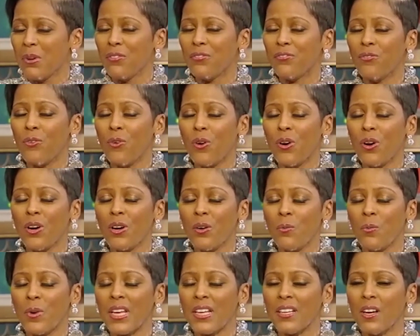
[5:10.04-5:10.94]
Before
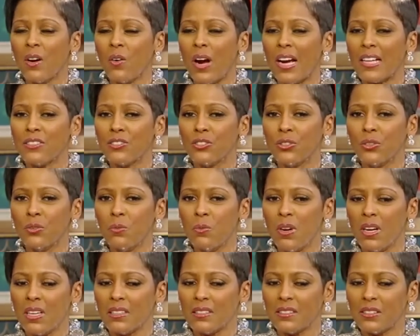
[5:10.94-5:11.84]
yeah, we go, I do
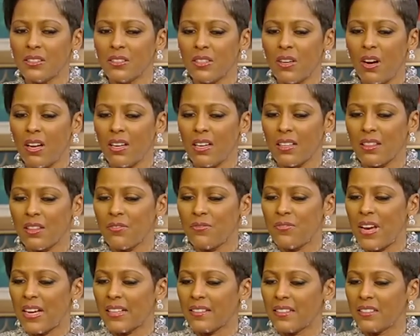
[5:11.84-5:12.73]
want to call out the
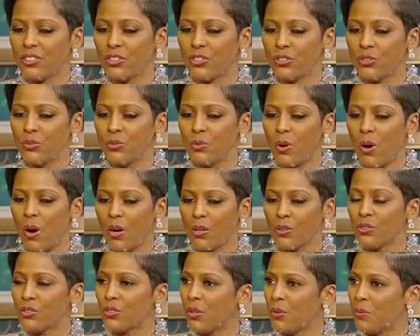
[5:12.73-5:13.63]
fact that you
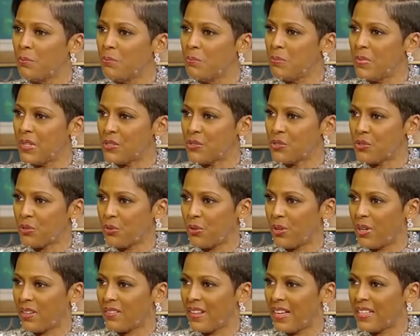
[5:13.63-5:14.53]
also
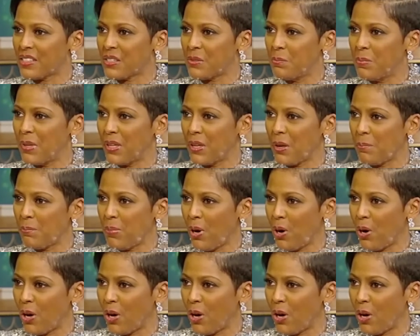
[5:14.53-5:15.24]
mentor, and that's been a yes.